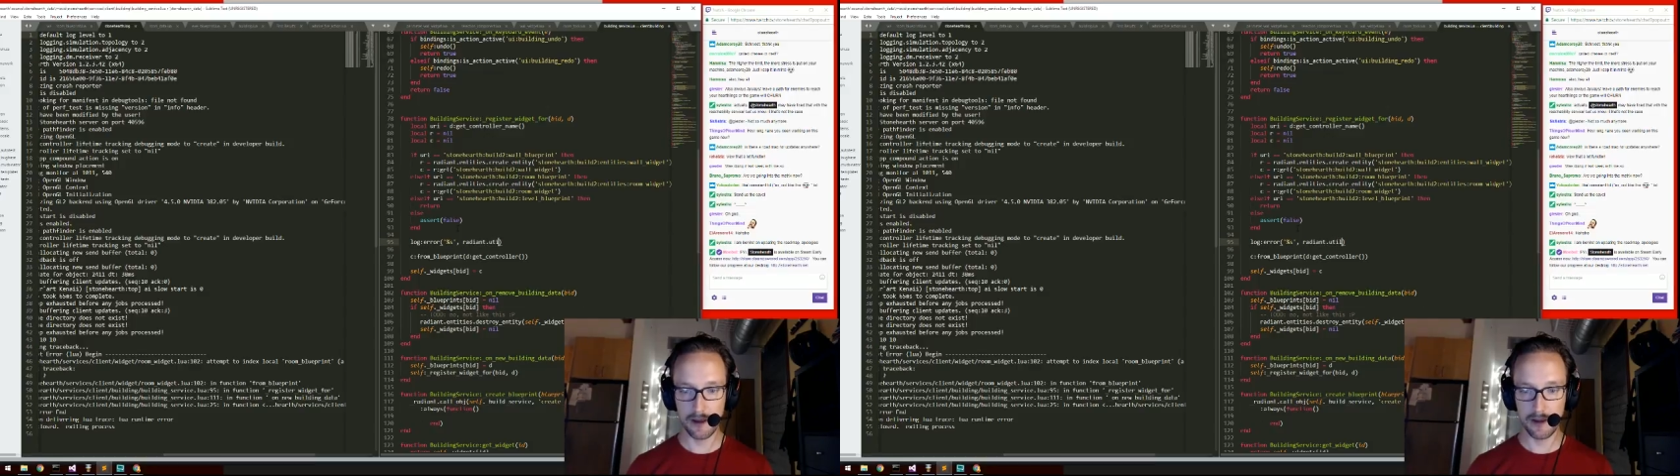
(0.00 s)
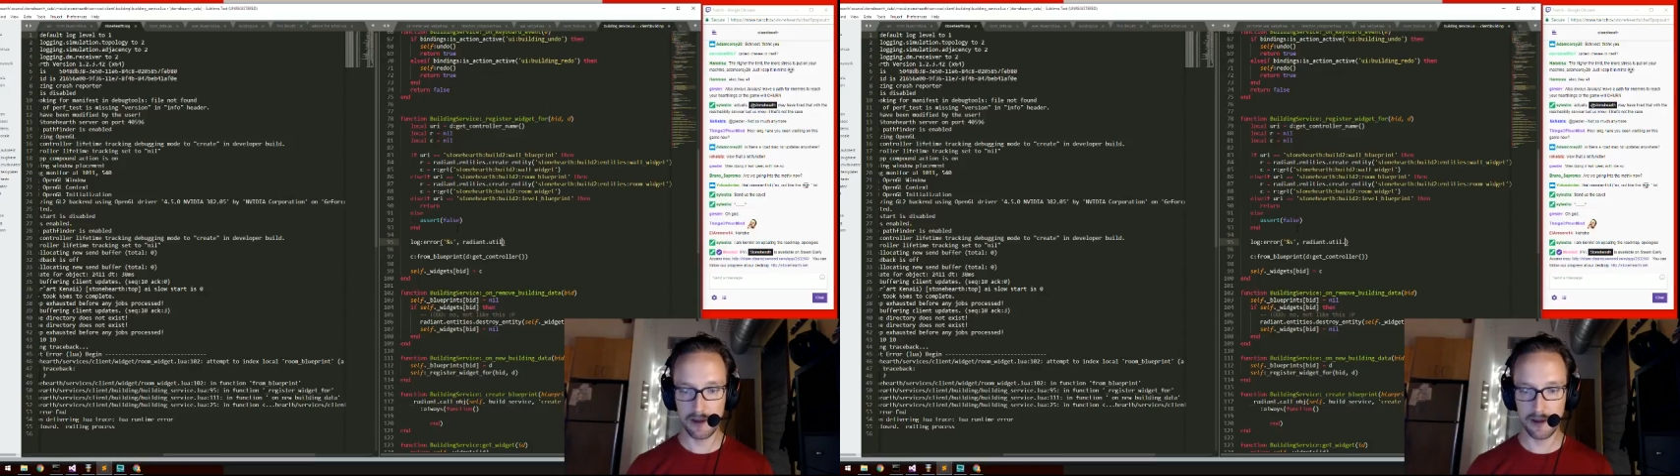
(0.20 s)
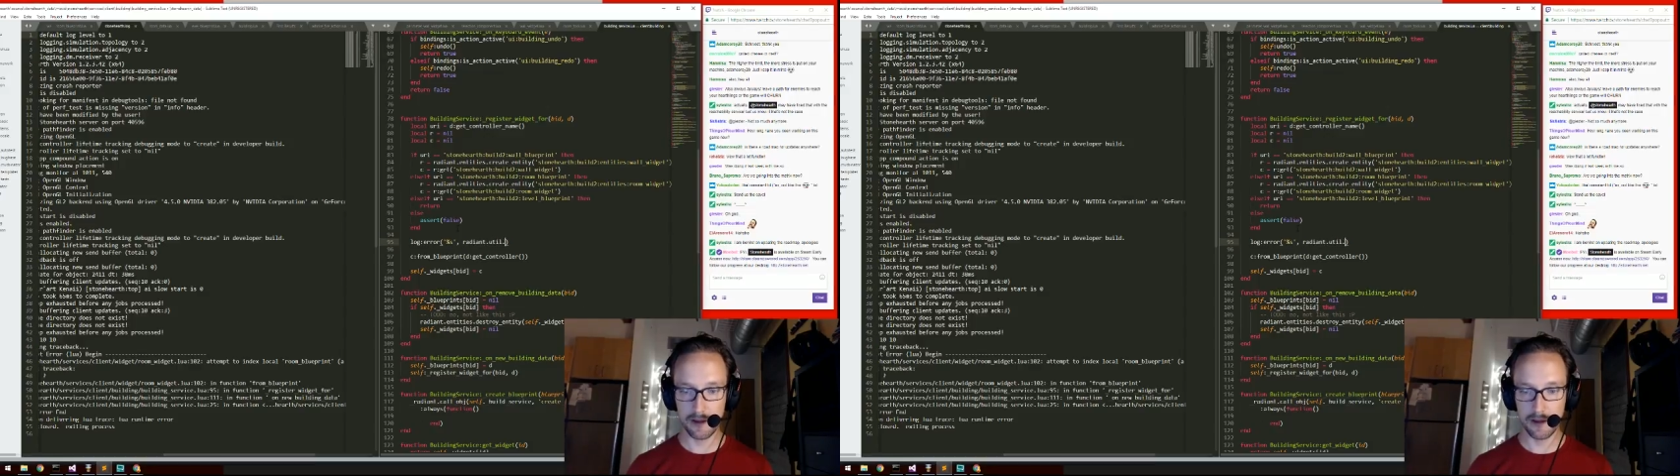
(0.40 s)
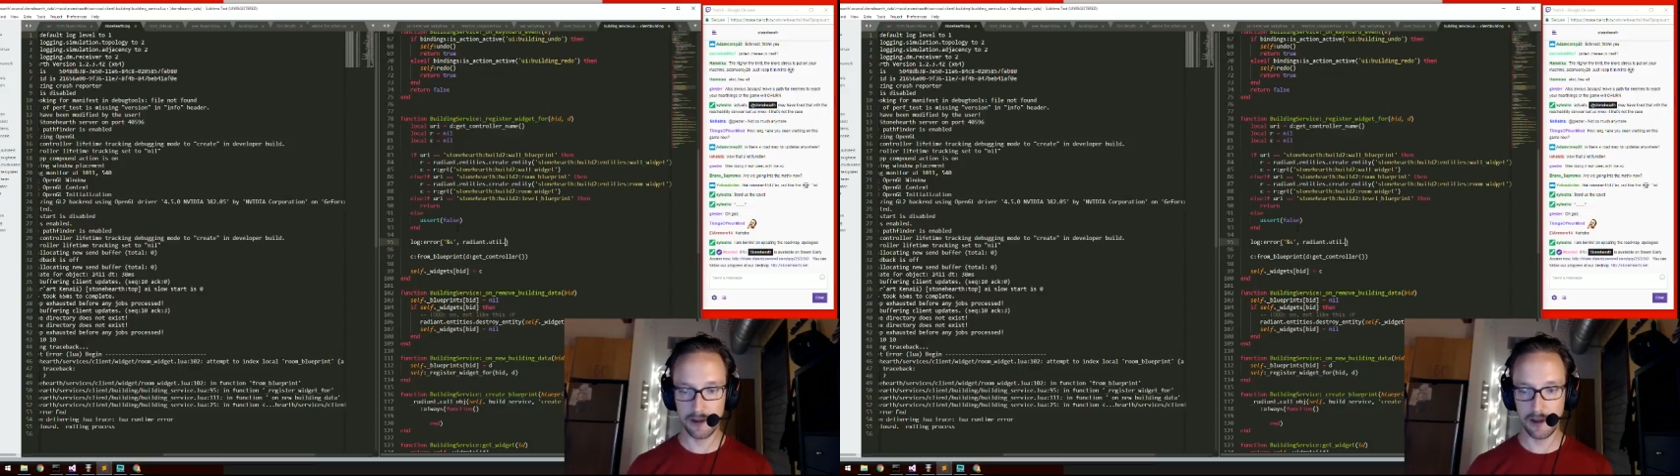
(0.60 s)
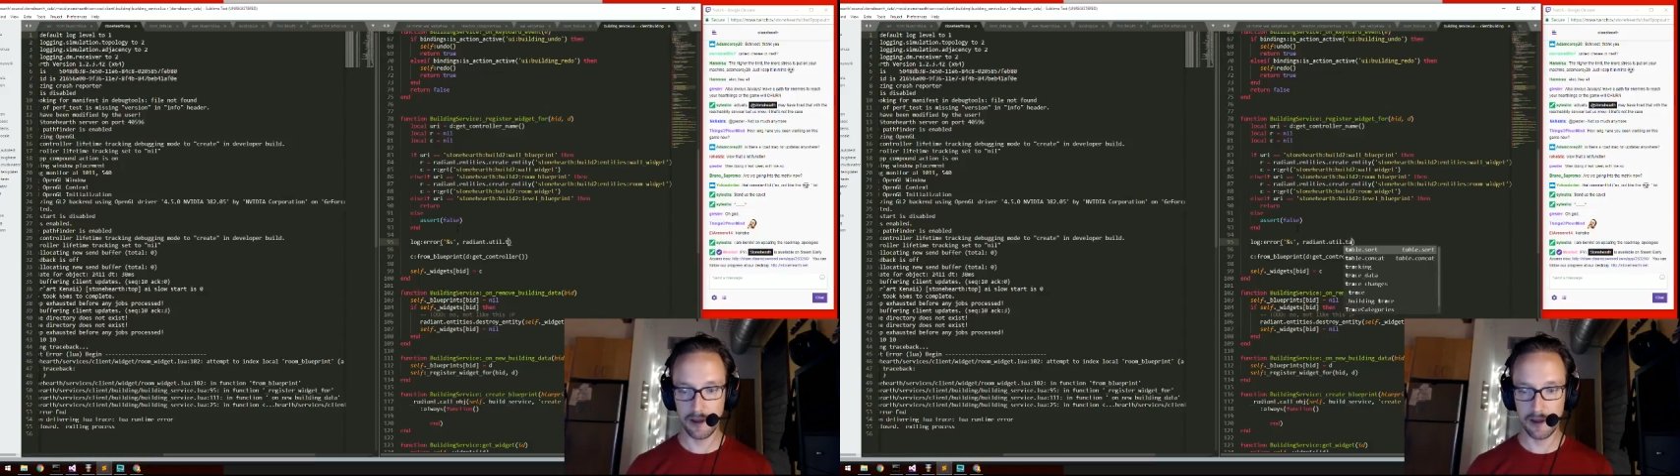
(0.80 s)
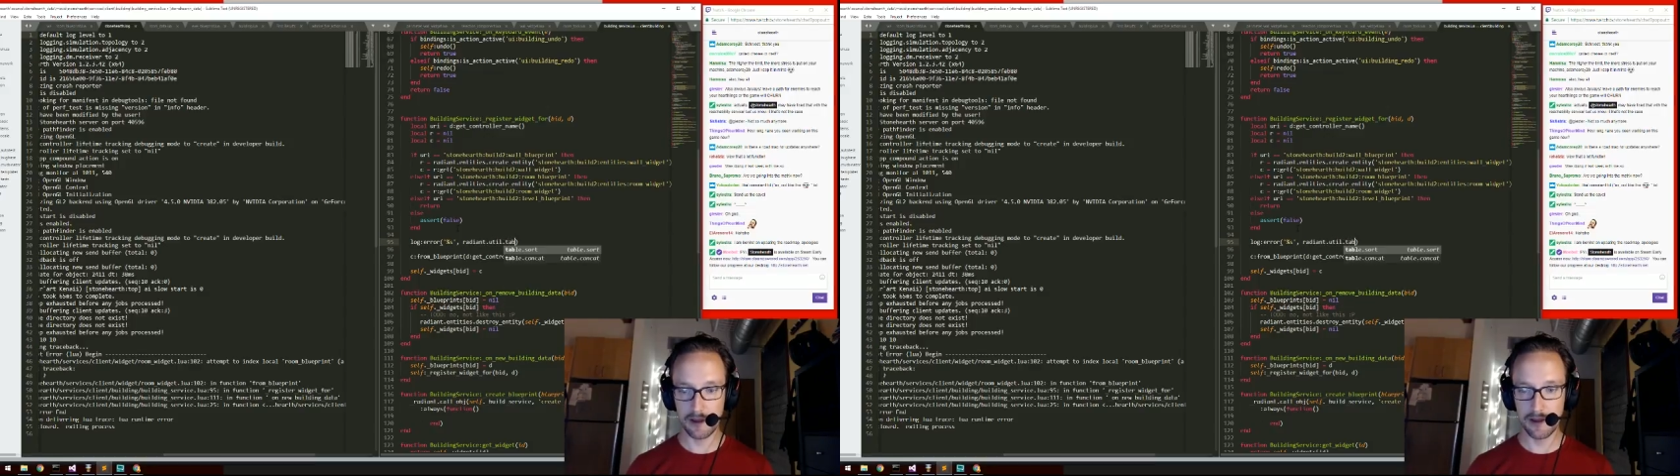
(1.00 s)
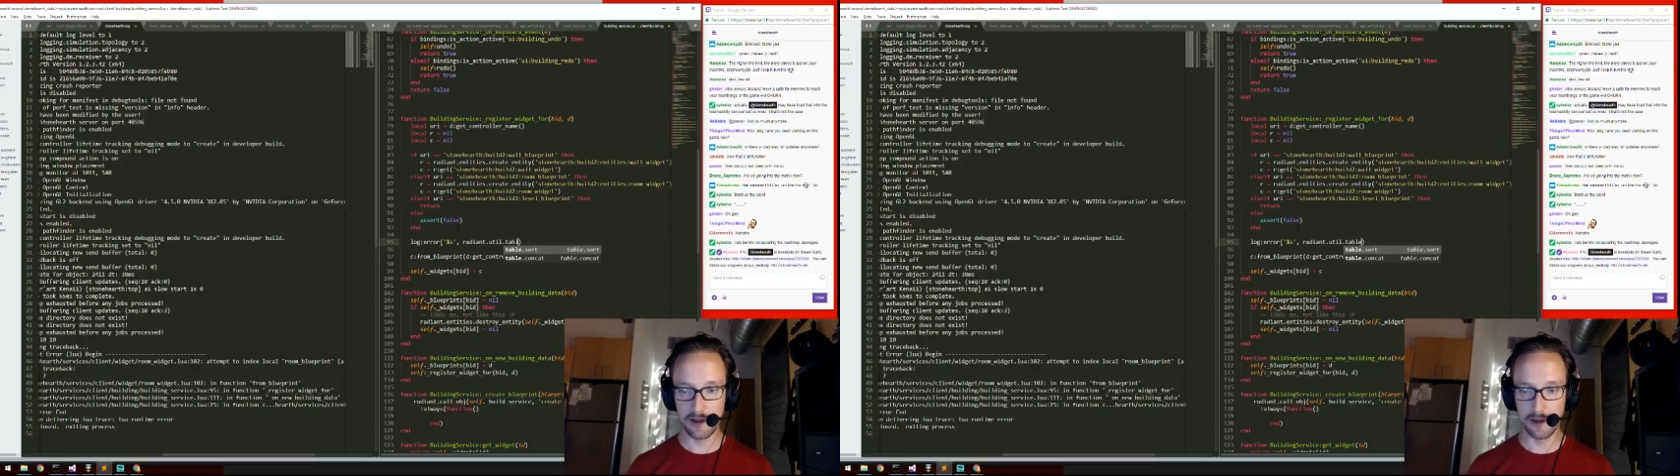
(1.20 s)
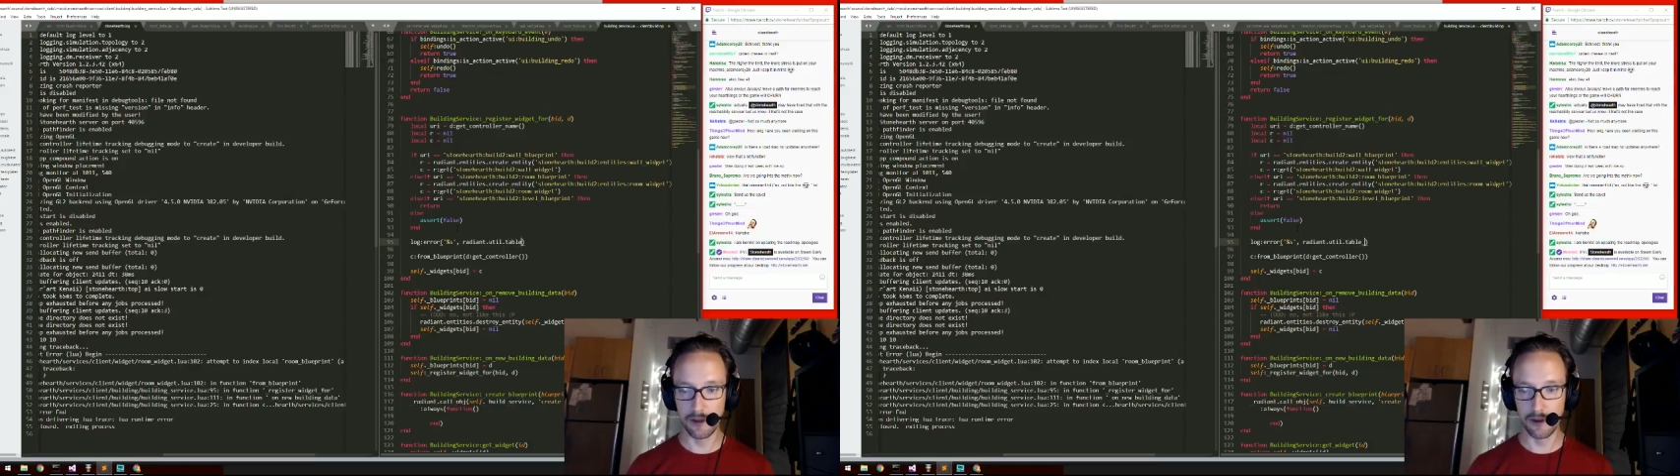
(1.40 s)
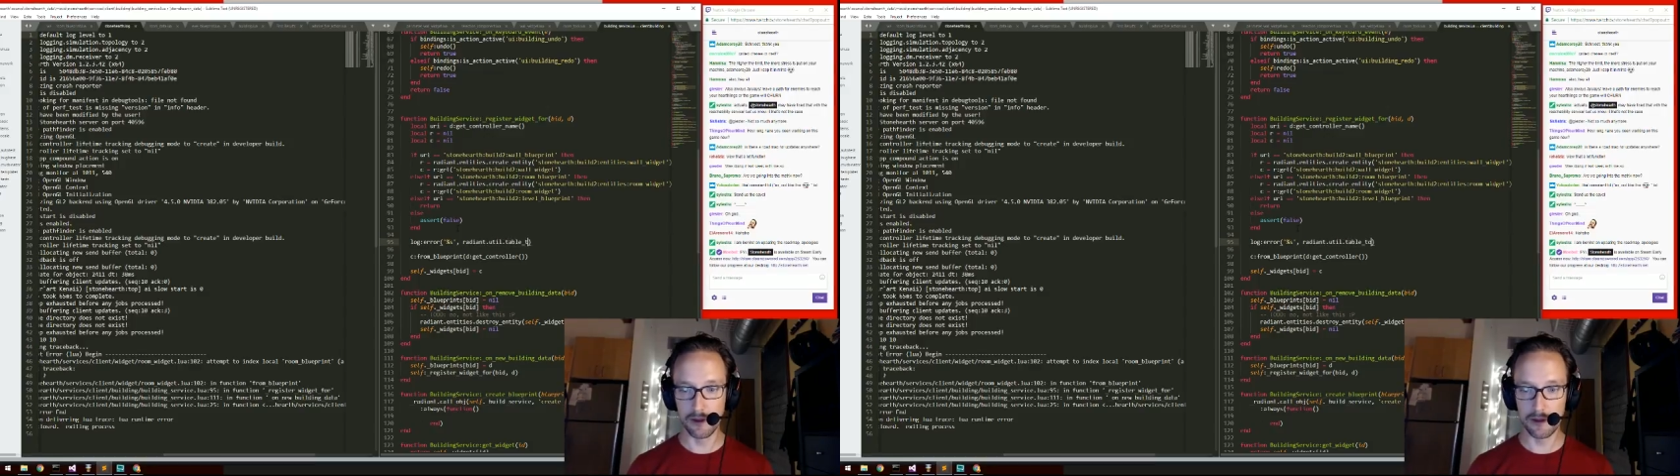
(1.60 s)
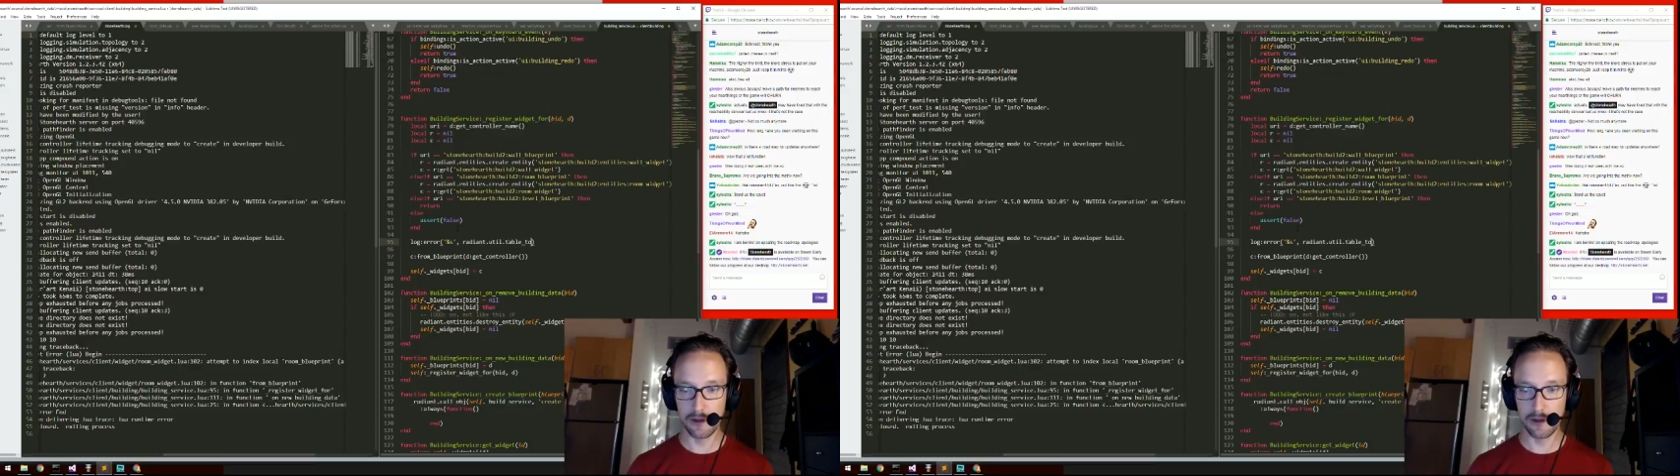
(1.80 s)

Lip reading: Util.table